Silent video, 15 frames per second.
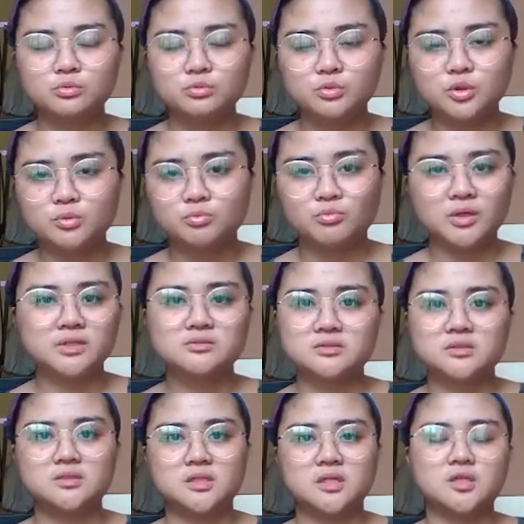would want to
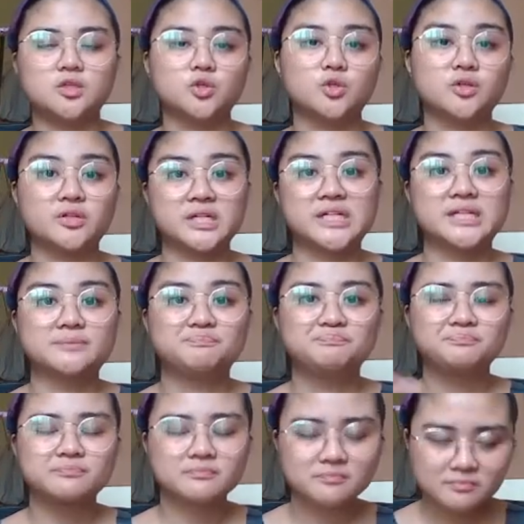see in your grid.
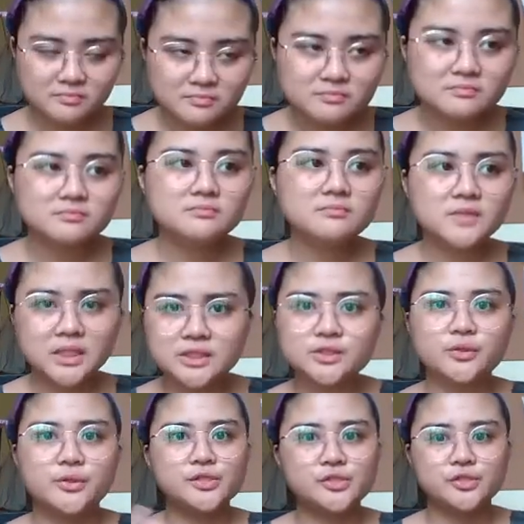
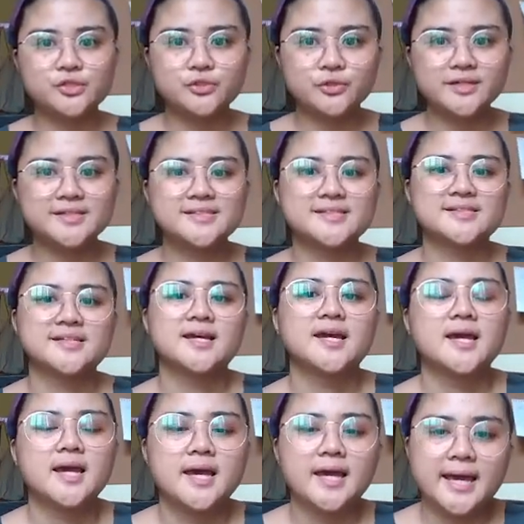So it's your choice.
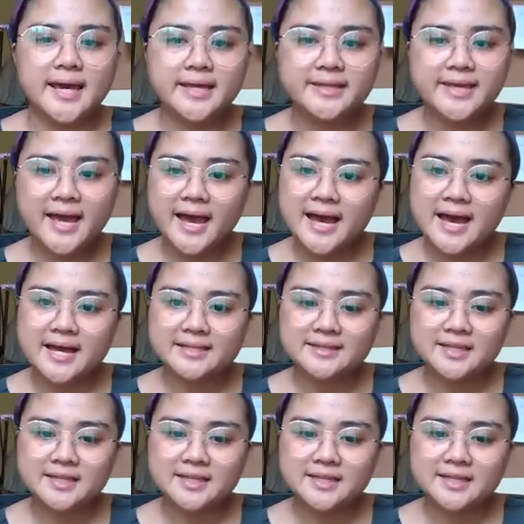And yeah,